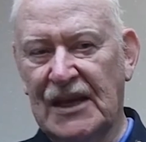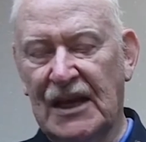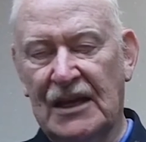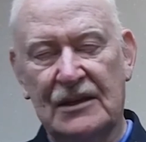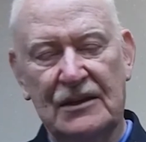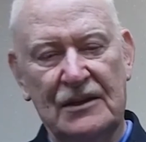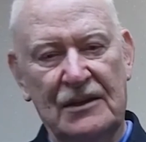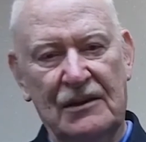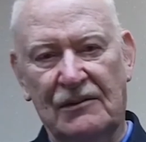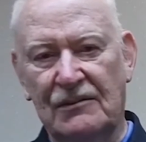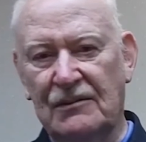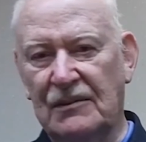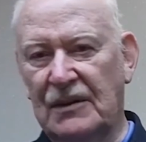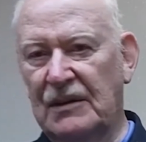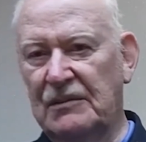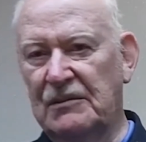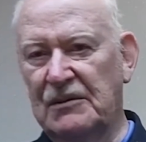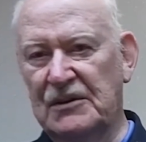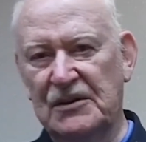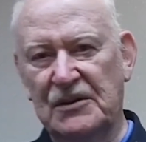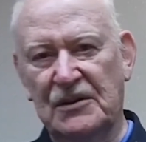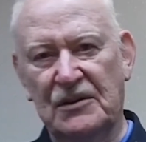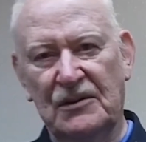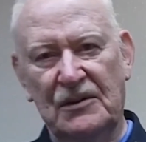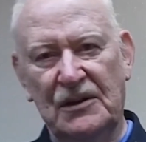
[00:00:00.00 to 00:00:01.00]
No, I
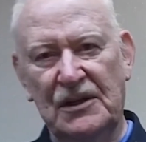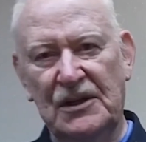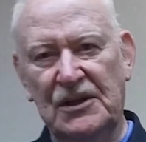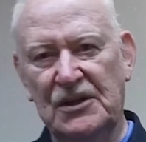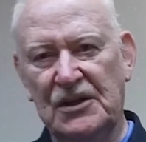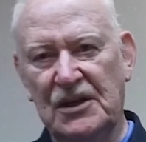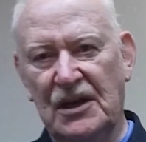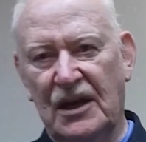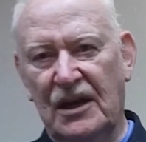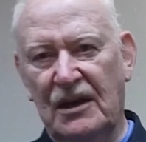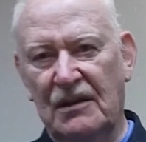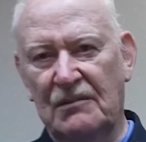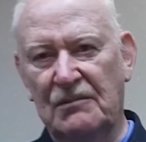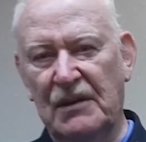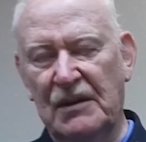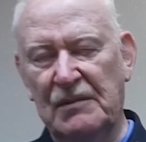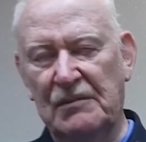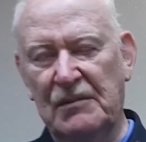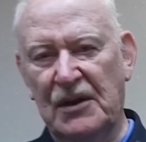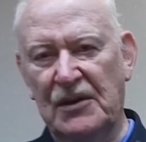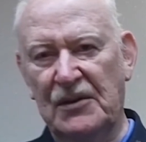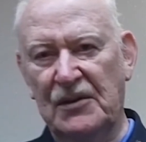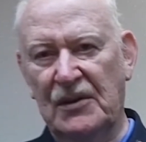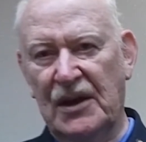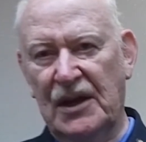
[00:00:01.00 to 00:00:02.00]
was an only child. My
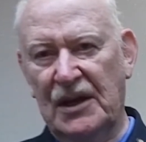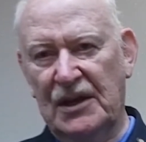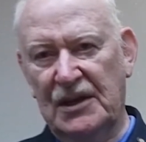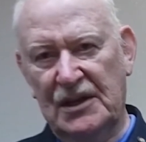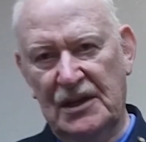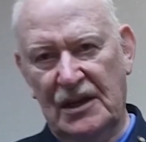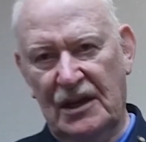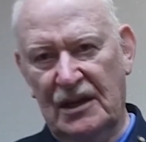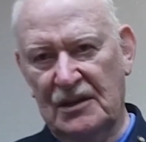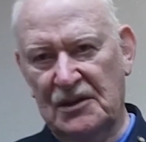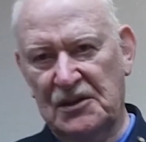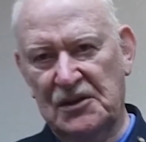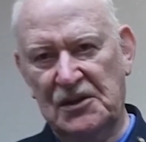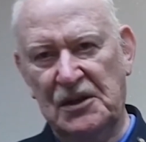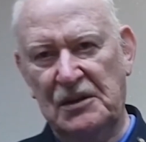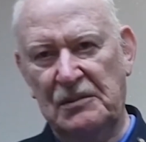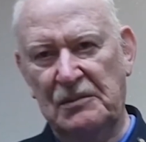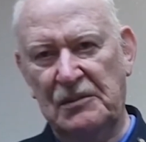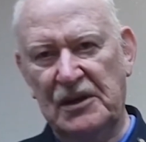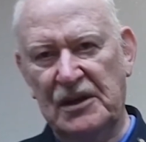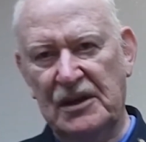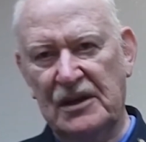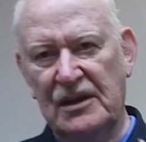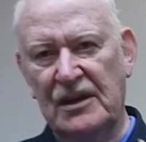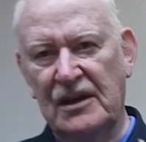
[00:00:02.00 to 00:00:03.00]
mother had
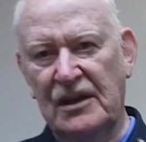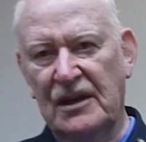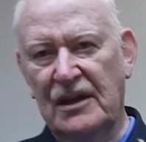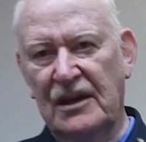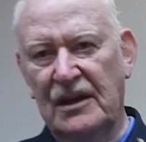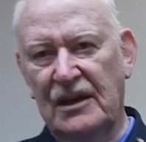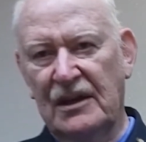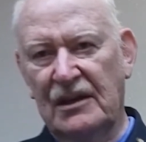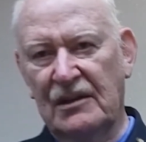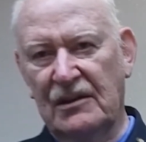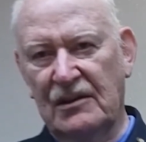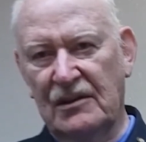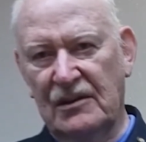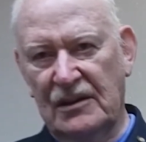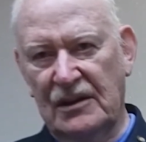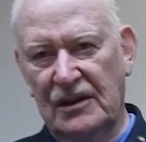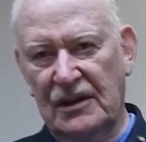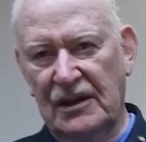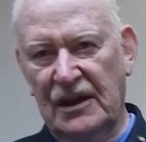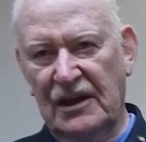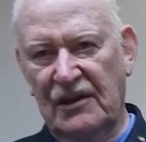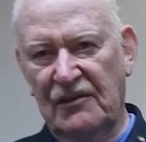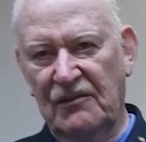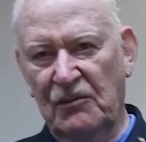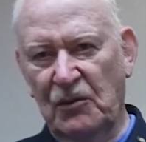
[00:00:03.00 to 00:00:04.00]
toxemia and couldn't
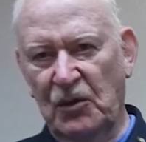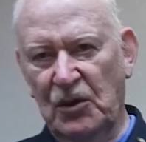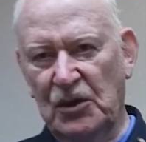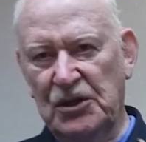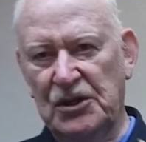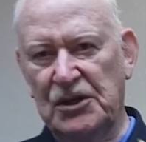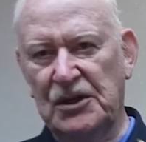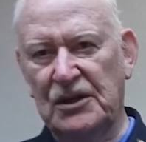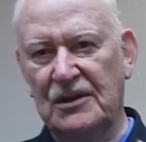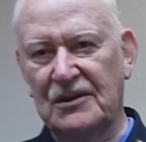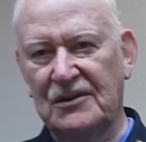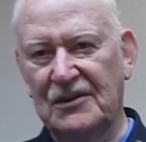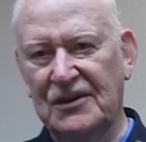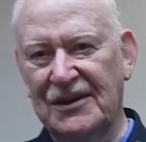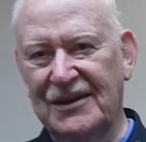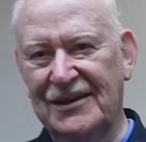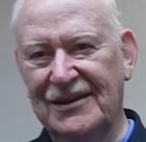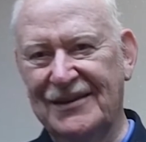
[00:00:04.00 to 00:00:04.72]
have more children.